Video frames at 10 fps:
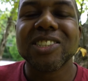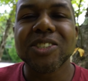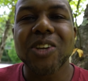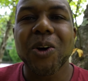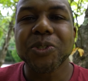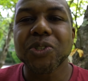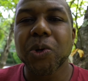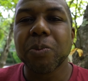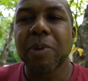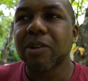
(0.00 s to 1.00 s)
Just
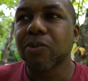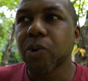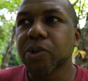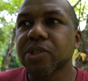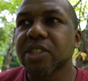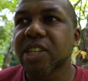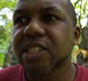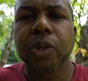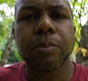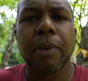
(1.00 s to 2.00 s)
also make rules such
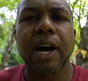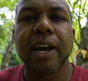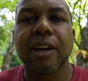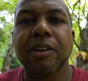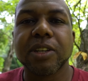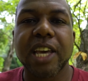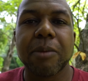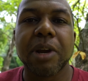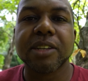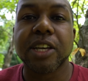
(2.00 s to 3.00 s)
as with my
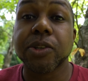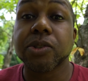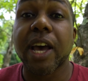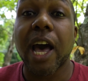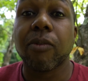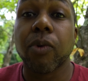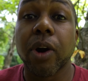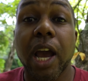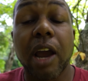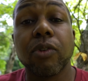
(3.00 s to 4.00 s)
game nights I used to have
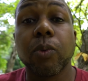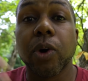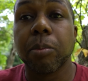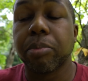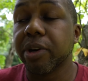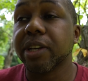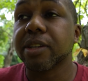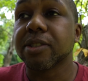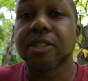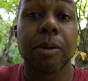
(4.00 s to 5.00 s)
where everyone
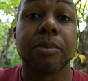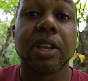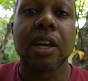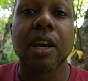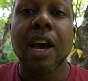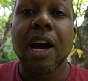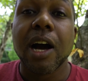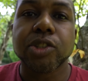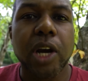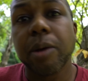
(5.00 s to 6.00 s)
brings something.
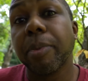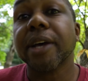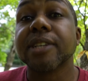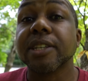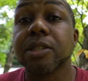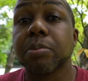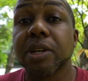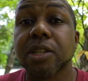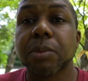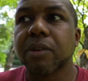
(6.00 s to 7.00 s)
Try your best to at least
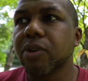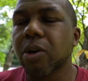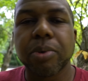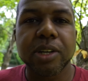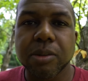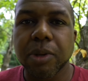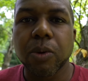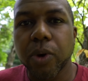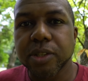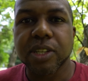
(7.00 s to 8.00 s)
bring something. If you don't bring
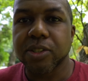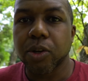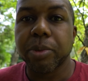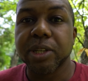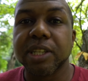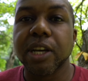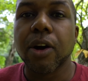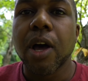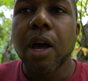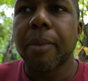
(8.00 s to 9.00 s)
something once, it's no big
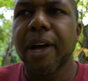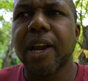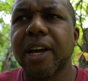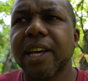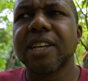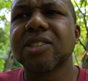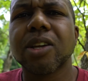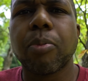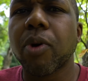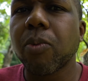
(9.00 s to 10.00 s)
deal. But it gets
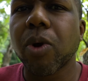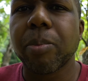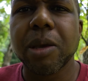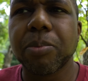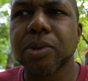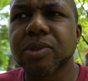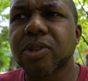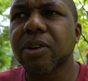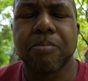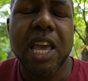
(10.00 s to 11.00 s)
to the point where people
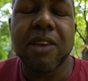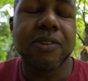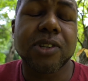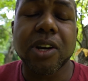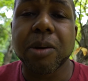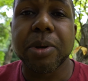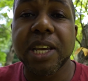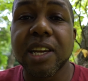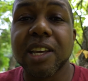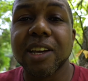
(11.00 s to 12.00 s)
may even start
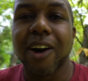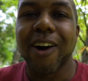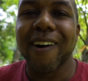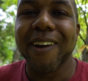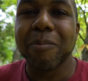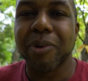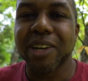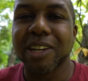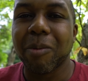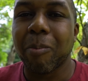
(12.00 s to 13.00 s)
competing on
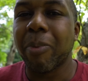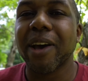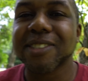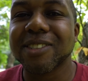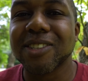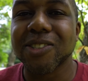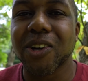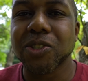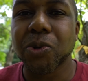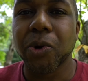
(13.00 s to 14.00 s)
bringing the best
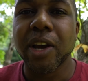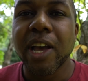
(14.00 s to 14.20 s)
desserts or